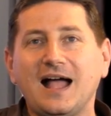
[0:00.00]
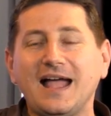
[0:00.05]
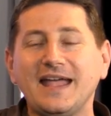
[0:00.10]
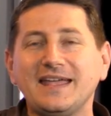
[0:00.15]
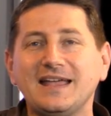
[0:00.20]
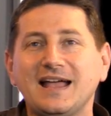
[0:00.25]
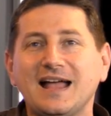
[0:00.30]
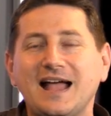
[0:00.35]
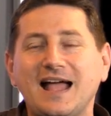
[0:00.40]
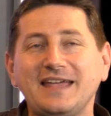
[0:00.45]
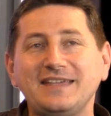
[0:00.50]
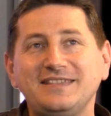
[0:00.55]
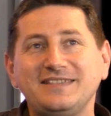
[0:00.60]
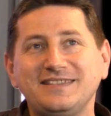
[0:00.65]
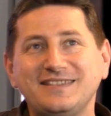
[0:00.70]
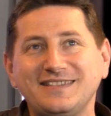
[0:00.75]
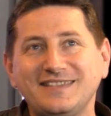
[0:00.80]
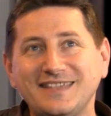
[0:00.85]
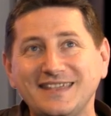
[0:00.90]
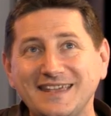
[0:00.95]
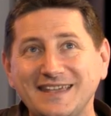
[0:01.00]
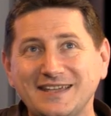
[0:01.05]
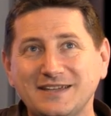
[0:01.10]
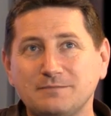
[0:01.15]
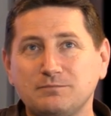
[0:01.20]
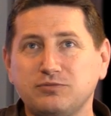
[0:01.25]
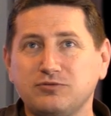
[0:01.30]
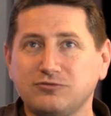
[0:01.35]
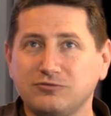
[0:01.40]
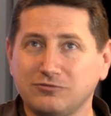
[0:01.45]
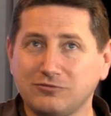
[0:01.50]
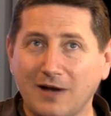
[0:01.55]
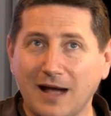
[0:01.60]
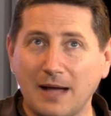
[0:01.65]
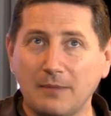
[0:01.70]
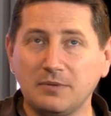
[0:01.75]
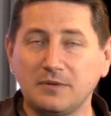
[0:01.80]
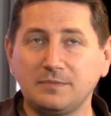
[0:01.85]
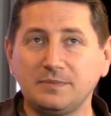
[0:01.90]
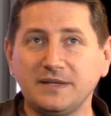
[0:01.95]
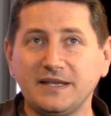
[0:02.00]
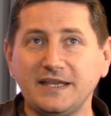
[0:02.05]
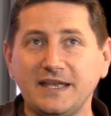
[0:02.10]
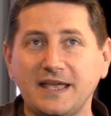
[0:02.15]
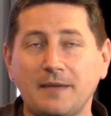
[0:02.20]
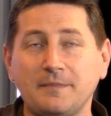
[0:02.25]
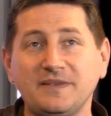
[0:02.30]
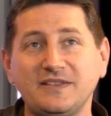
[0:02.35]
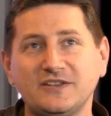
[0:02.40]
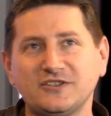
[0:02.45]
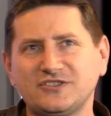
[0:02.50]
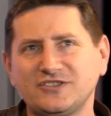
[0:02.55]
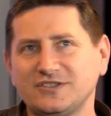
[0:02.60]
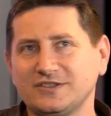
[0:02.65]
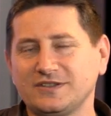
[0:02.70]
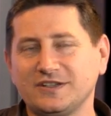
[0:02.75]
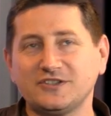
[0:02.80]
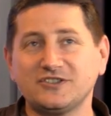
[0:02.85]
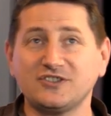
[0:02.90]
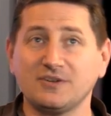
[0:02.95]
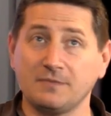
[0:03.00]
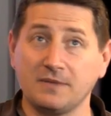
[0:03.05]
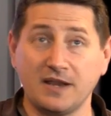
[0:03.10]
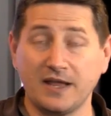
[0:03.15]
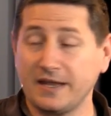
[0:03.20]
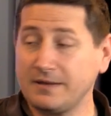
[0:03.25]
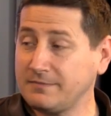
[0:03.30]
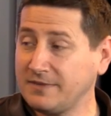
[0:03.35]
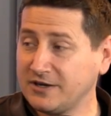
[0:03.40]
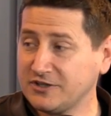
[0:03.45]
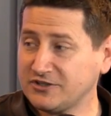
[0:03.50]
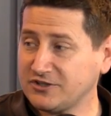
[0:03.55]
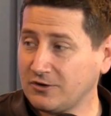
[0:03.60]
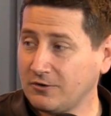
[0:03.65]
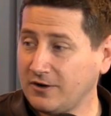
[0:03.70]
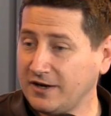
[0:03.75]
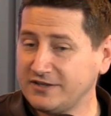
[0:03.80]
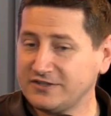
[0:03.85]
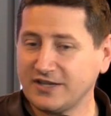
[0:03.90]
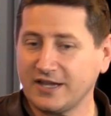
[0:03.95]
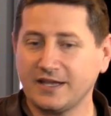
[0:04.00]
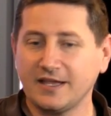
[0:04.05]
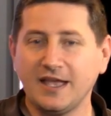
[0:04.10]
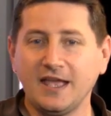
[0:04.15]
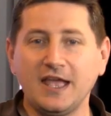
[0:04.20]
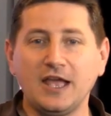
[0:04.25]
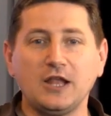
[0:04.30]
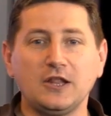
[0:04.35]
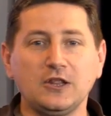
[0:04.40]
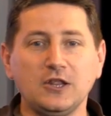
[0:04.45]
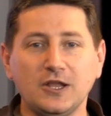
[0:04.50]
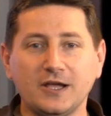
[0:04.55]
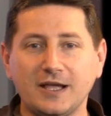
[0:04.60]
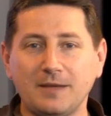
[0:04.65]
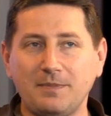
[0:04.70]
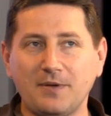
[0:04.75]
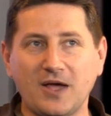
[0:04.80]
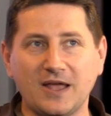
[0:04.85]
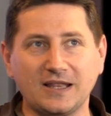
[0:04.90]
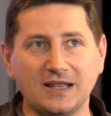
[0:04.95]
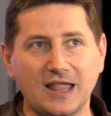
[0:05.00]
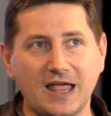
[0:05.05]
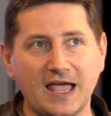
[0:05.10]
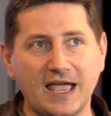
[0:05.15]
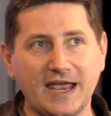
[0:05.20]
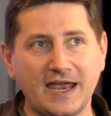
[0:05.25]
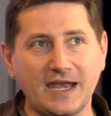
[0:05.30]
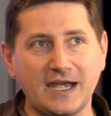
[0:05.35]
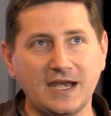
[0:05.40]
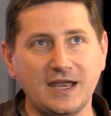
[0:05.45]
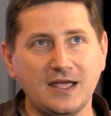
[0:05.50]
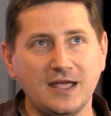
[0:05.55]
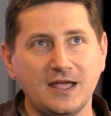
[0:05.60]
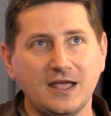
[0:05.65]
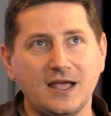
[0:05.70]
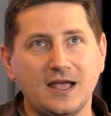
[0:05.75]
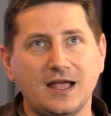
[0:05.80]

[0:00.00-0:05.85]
I I think probably. I mean, there's there's some nightmare stories. Like, yeah. look up online.